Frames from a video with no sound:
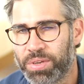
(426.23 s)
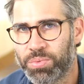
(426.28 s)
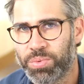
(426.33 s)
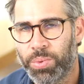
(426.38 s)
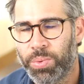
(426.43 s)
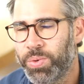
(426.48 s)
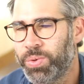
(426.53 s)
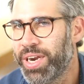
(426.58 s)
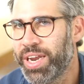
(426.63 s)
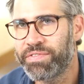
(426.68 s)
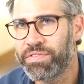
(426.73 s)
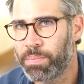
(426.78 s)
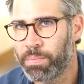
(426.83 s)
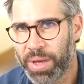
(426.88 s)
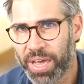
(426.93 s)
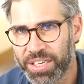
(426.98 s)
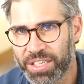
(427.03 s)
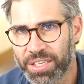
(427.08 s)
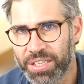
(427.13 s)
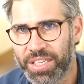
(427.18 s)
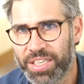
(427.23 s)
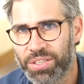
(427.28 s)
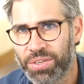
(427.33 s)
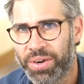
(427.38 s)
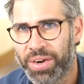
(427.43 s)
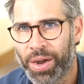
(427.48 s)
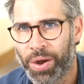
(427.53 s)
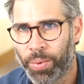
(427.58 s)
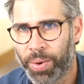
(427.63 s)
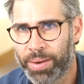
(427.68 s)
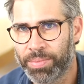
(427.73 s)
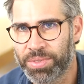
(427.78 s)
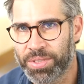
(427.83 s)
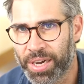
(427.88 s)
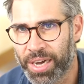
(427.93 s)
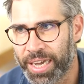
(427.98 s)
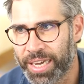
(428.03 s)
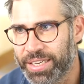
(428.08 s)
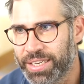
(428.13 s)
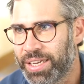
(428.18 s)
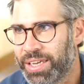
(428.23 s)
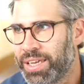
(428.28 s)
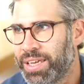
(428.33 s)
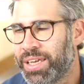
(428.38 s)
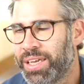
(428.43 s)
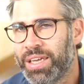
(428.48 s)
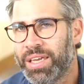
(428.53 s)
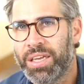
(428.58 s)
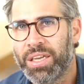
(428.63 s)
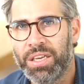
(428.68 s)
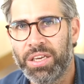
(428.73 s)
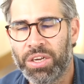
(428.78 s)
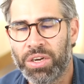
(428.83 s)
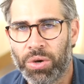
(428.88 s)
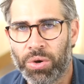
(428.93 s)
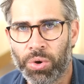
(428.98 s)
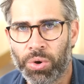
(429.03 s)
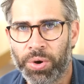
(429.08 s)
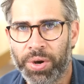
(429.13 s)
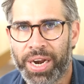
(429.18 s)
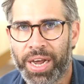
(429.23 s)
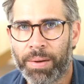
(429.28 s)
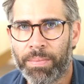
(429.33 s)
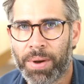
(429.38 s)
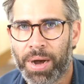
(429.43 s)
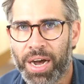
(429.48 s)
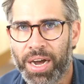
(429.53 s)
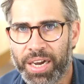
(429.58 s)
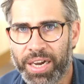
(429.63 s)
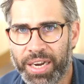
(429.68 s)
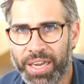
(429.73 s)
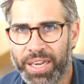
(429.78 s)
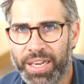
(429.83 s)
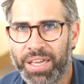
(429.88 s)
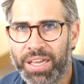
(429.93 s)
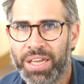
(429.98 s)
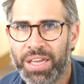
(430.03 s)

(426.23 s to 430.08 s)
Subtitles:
We will never mention this on our website, or in our marketing